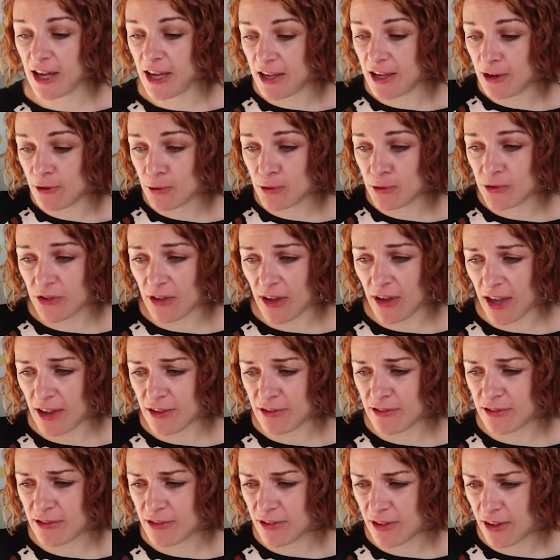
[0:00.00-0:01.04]
It also
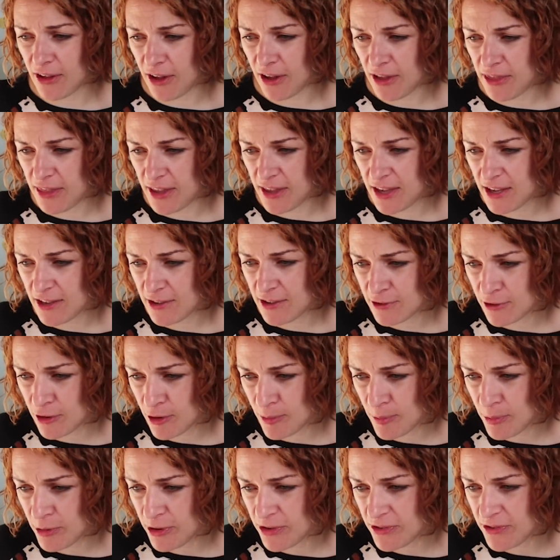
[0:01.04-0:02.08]
has, I think it's
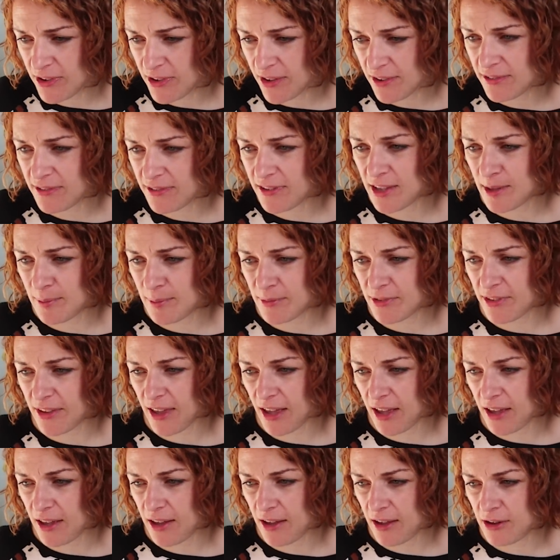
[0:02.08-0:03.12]
got princess seams,
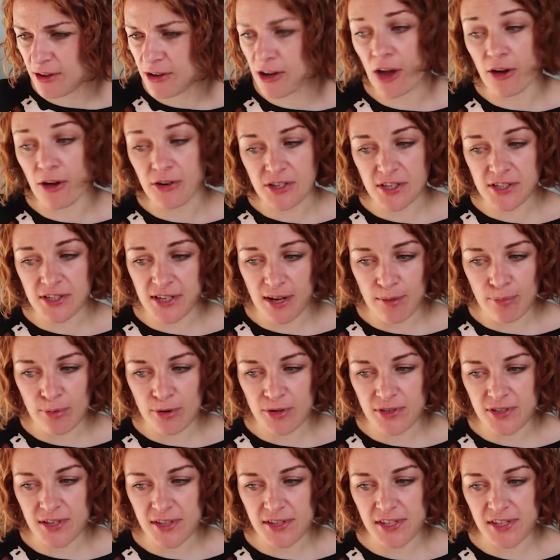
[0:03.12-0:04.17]
no, it doesn't have
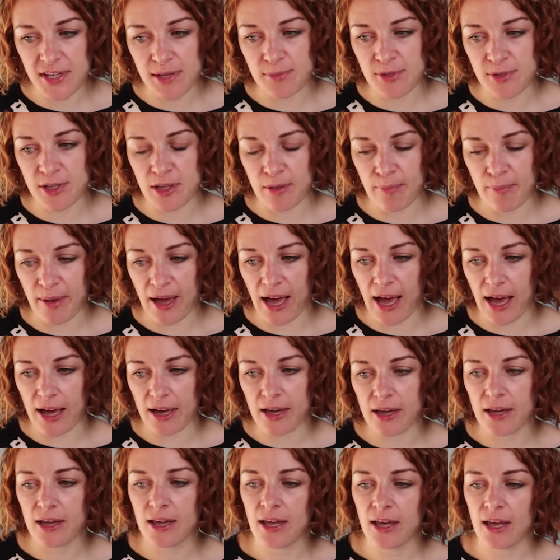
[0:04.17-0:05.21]
princess seams at the
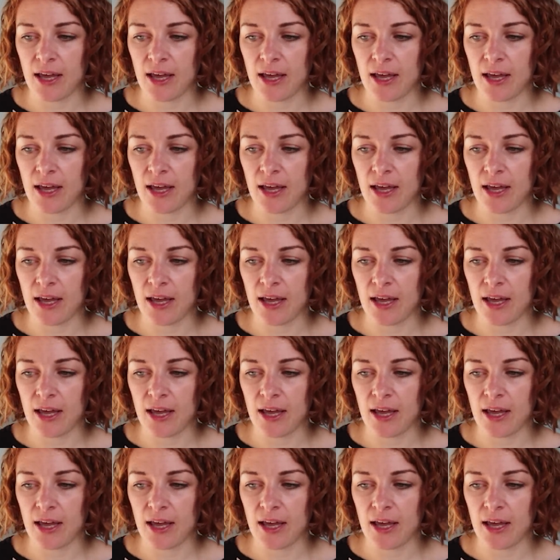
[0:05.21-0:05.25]
back.